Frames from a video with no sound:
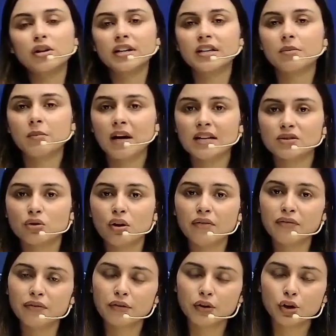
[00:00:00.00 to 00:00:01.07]
the mass
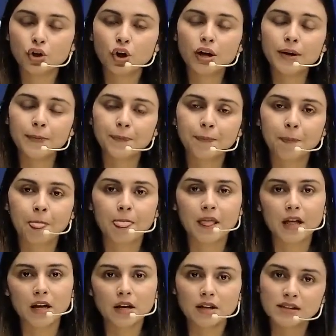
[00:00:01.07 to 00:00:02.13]
of your
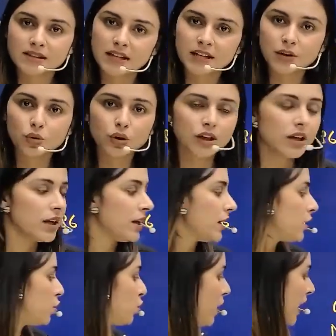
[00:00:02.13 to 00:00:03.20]
Solute,
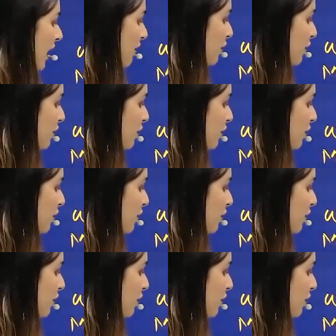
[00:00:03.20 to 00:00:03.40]
you have